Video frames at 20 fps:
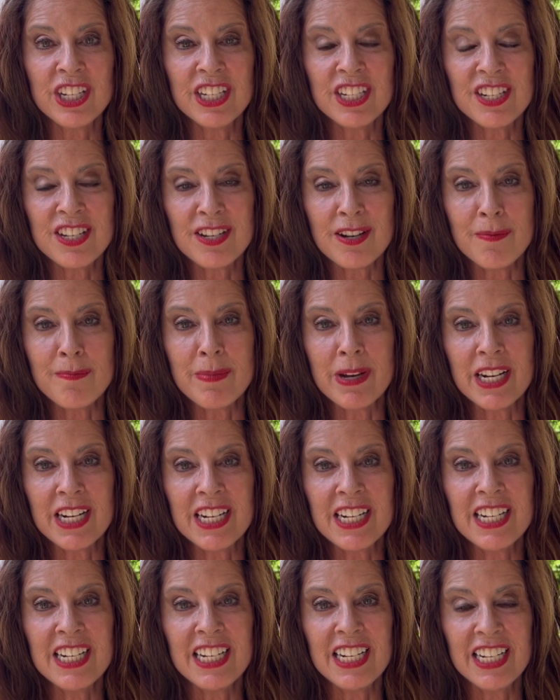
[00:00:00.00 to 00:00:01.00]
get
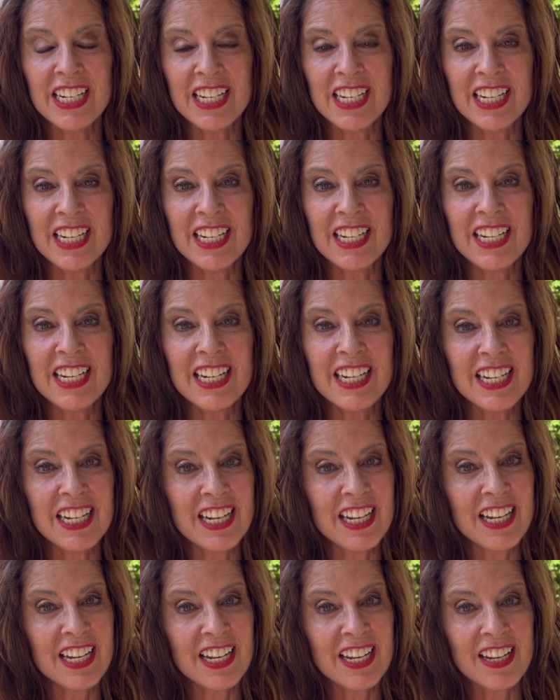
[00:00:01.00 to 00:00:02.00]
somebody in
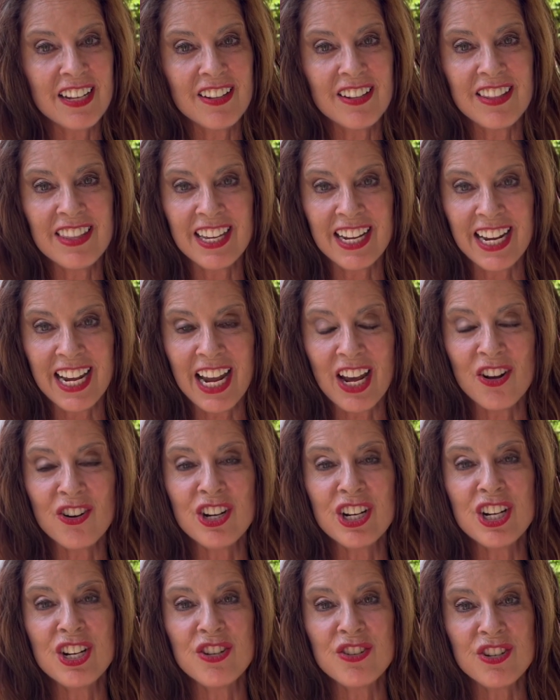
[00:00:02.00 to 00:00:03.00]
the
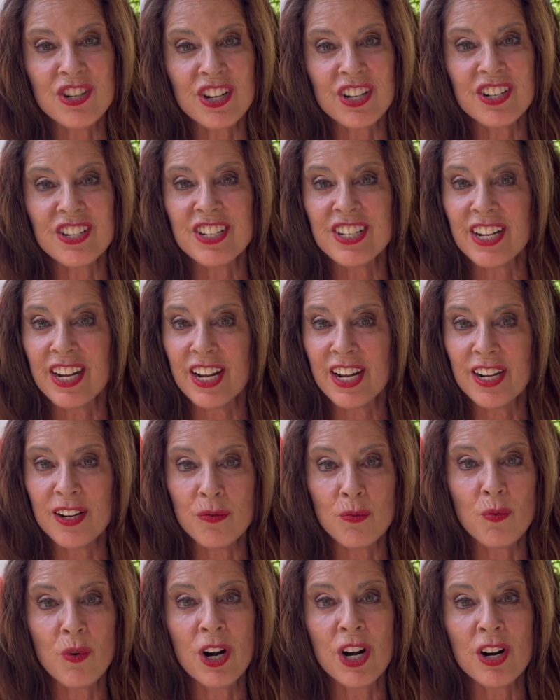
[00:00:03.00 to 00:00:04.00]
county who's going to say,
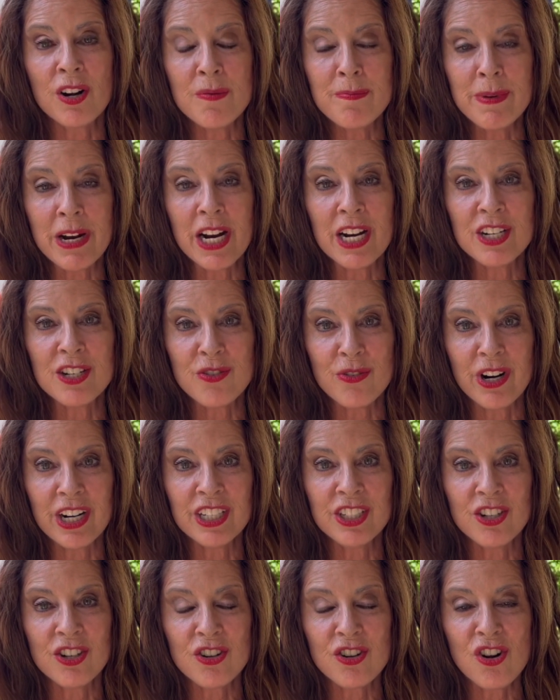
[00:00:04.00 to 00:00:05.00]
where may I
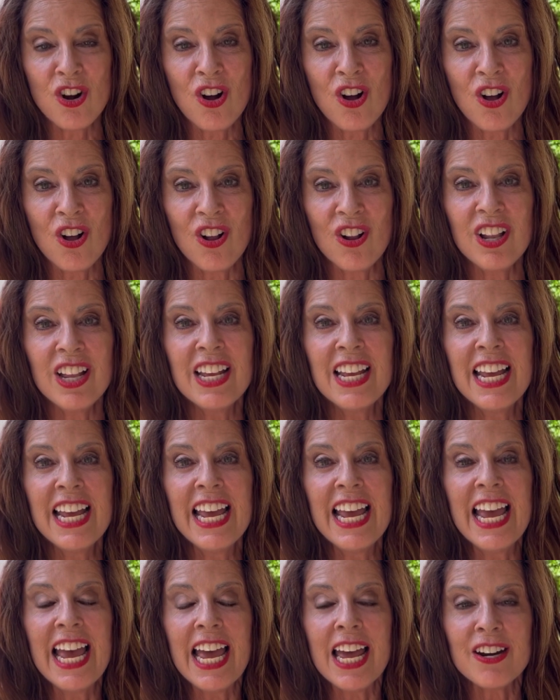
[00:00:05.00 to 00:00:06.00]
direct your call?
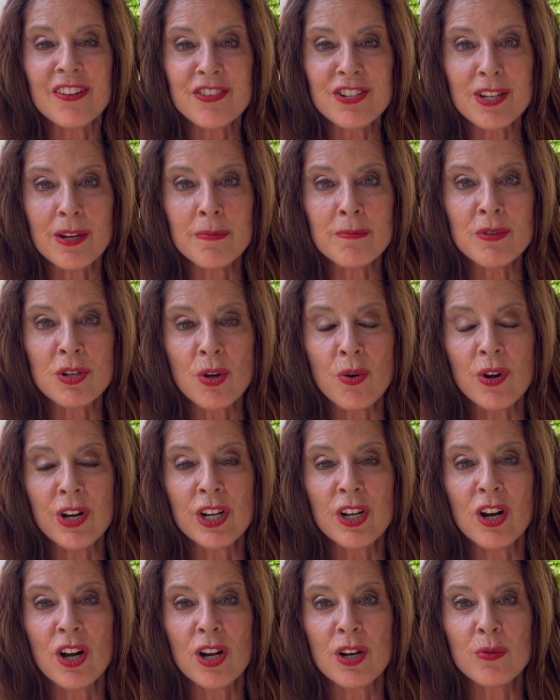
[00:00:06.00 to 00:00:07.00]
And if something's
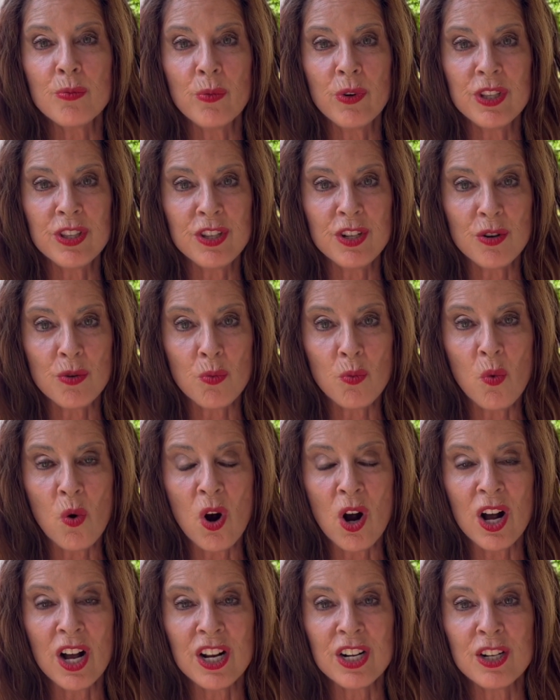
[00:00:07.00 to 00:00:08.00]
going on with your
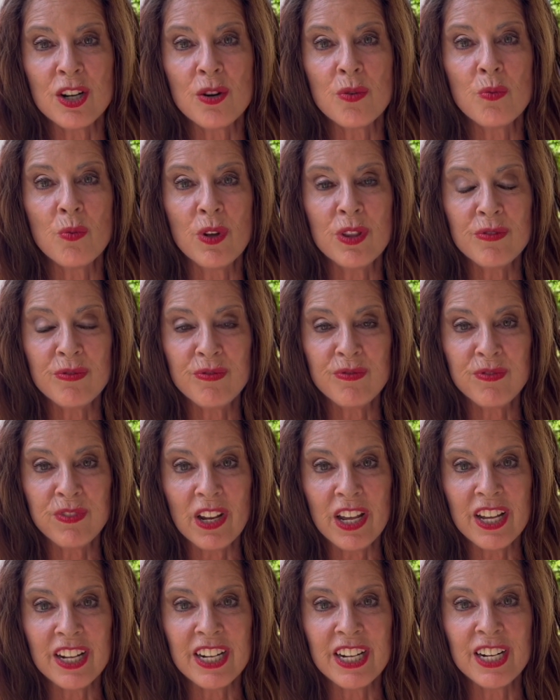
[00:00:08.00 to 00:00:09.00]
water, with
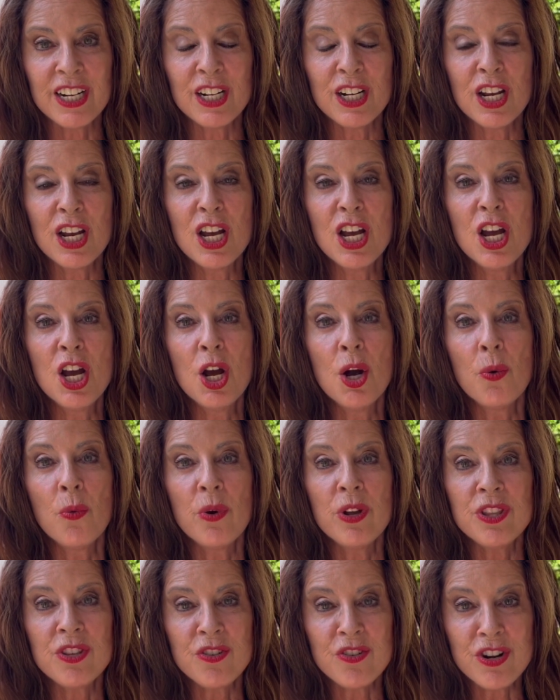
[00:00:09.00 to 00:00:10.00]
flooding,
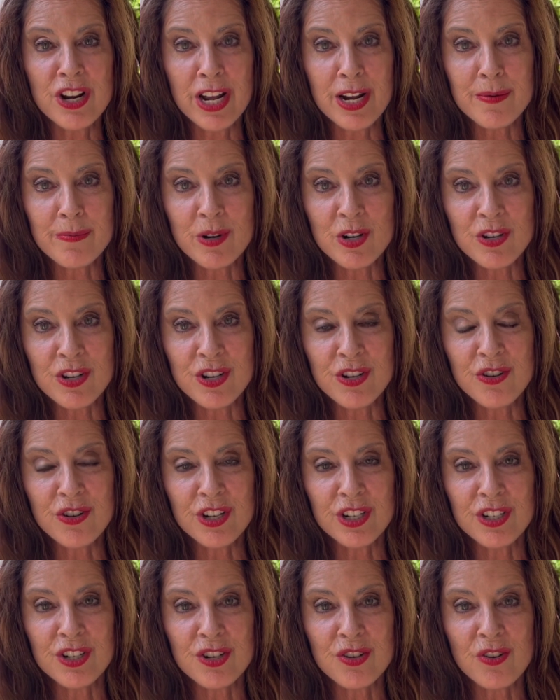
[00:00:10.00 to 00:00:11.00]
with your neighbor's new
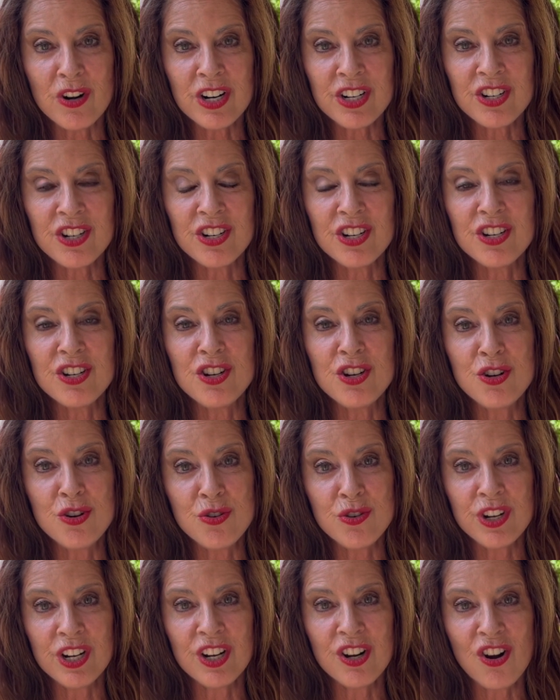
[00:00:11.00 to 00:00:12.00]
construction, you
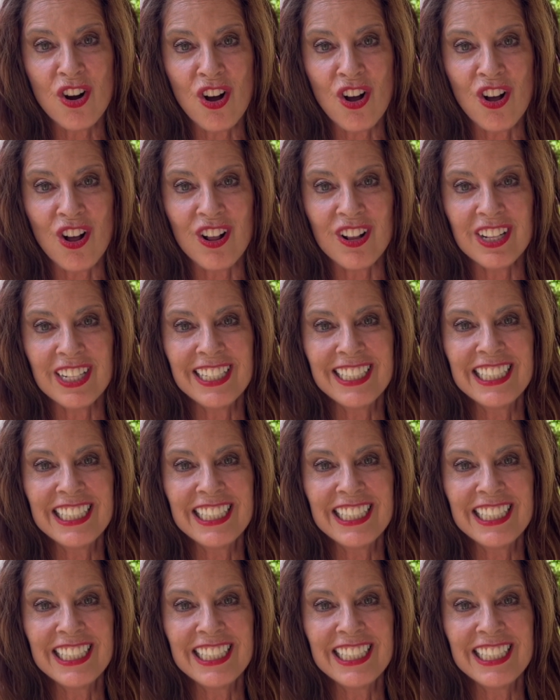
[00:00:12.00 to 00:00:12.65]
can call.